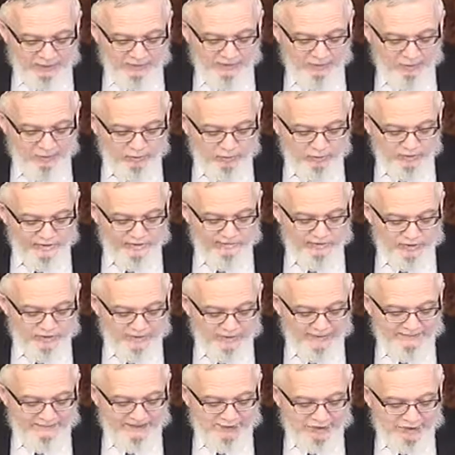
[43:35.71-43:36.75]
Baruch Hu
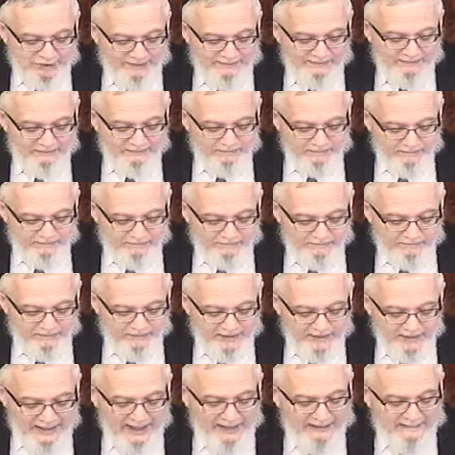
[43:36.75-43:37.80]
Hashem
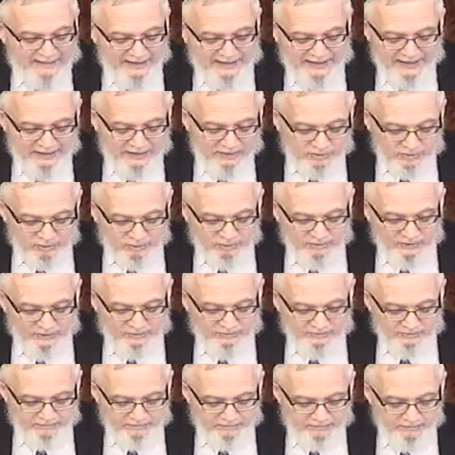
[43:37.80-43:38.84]
hei betachtonim
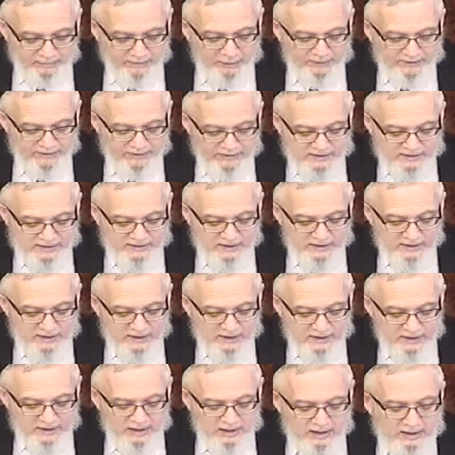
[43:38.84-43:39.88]
boretz
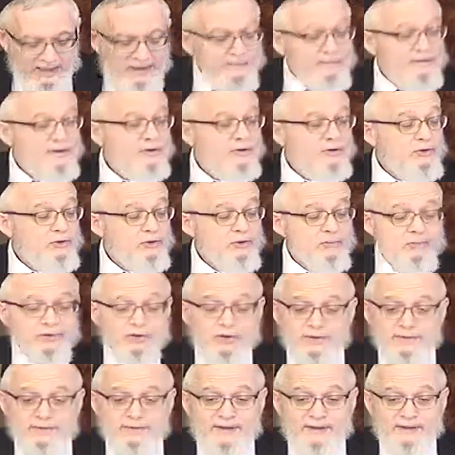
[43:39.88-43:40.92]
hei
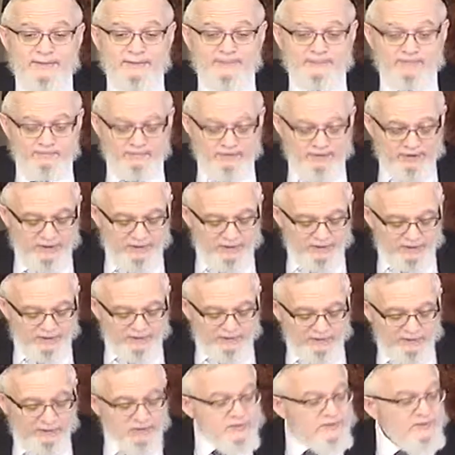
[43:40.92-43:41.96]
b'shamayim. The
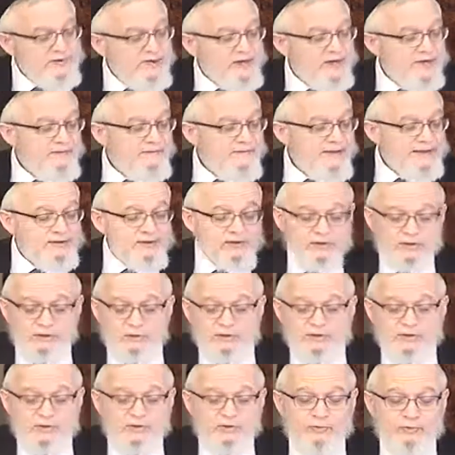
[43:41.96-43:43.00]
first five had to do with
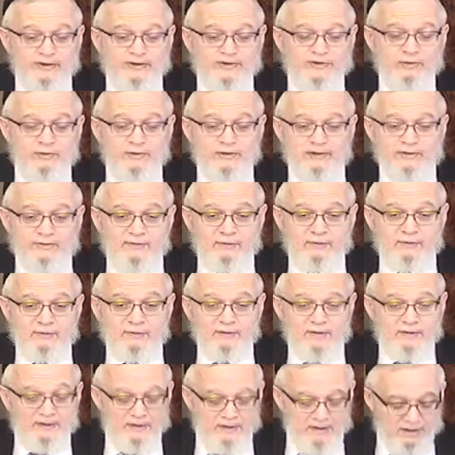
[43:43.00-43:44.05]
the terrestrial level.
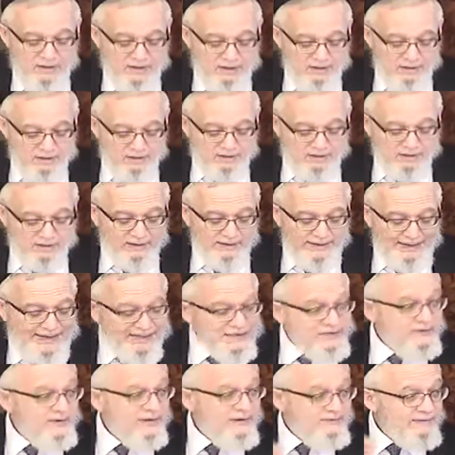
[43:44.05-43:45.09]
The last
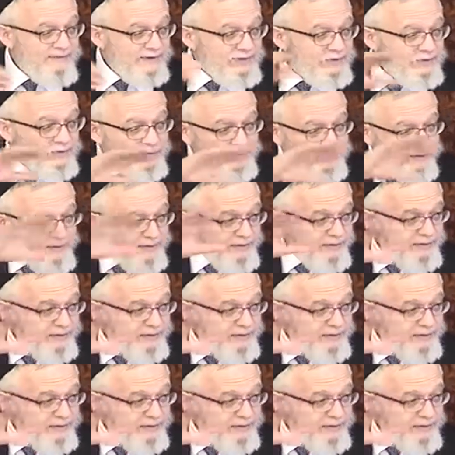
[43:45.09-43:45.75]
five had to do with